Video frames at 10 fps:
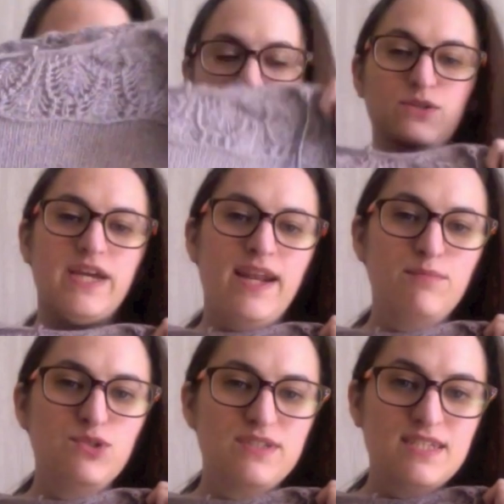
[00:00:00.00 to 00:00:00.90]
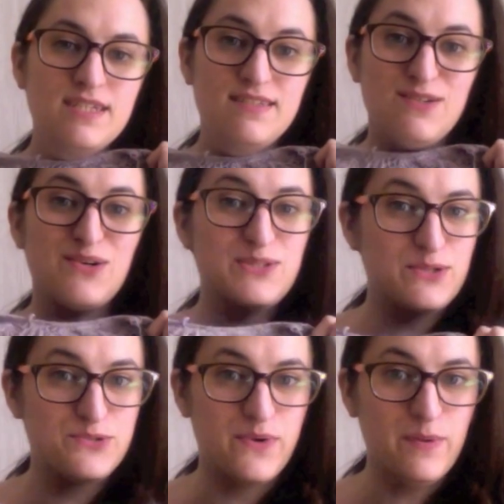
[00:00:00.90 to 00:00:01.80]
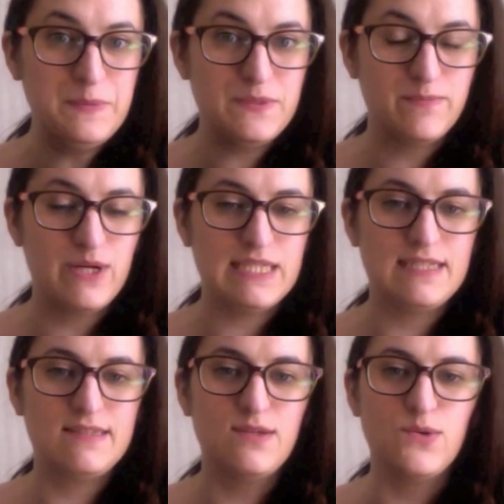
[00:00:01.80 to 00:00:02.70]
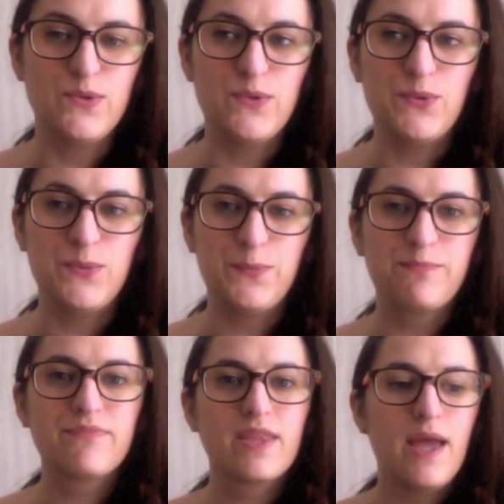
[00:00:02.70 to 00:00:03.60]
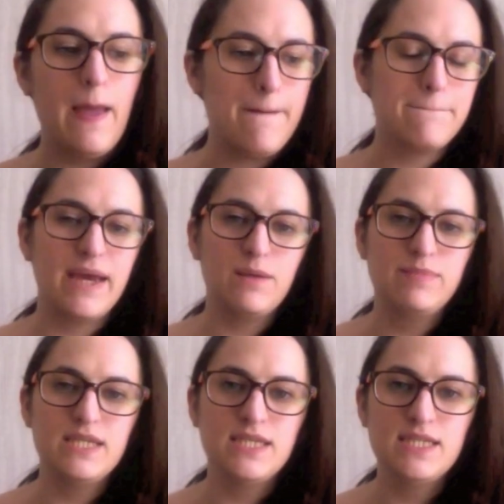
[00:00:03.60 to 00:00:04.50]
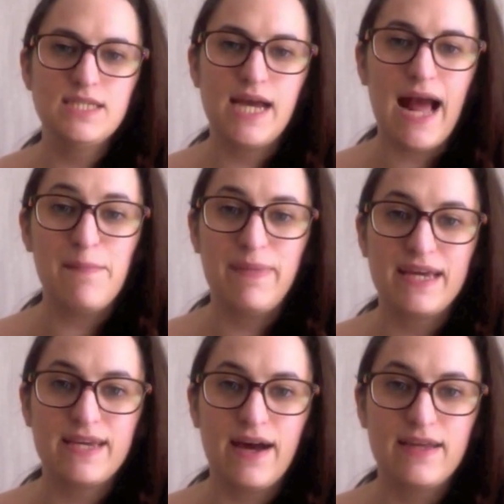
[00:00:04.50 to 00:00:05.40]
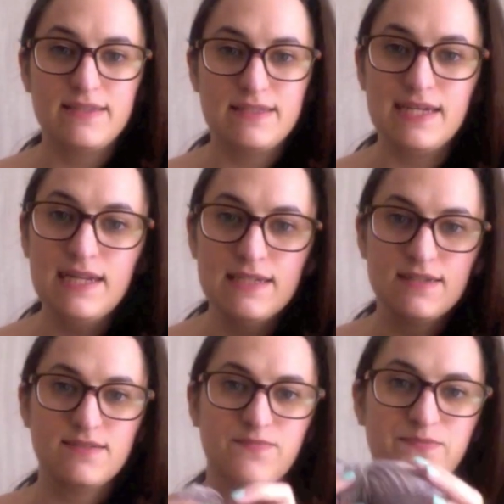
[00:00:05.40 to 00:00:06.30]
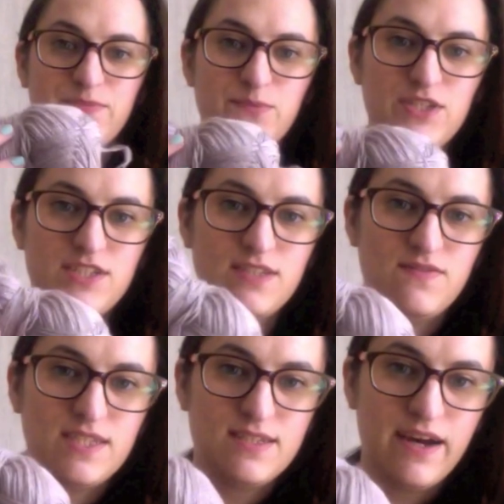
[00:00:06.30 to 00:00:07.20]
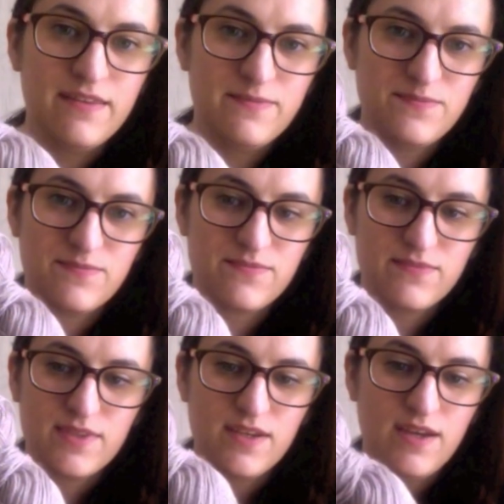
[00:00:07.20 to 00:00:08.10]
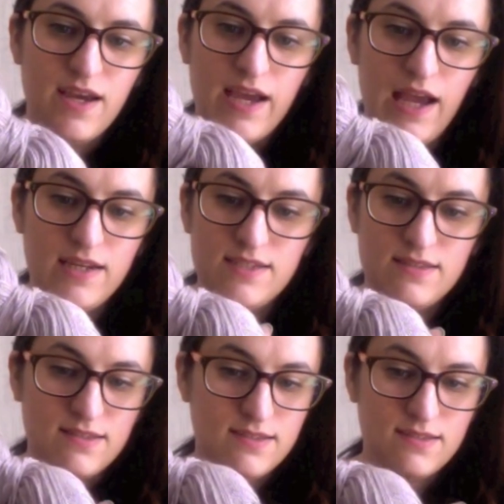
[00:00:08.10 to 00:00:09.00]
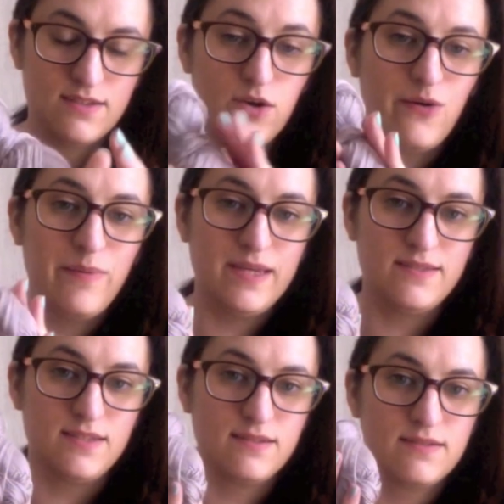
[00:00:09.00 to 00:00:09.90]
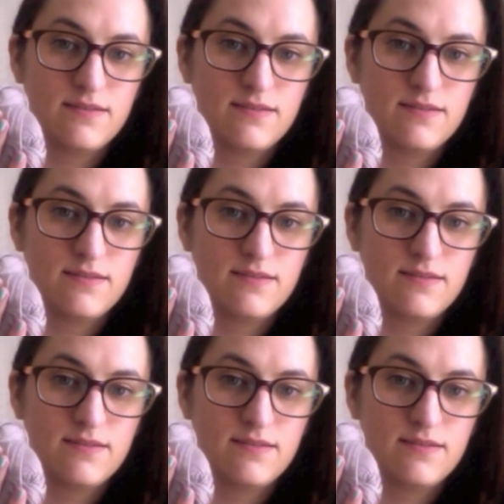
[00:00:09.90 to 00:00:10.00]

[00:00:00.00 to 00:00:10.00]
The yarn I'm using is also Drops, but it's a baby alpaca and silk, which is this yarn, and it's amazing.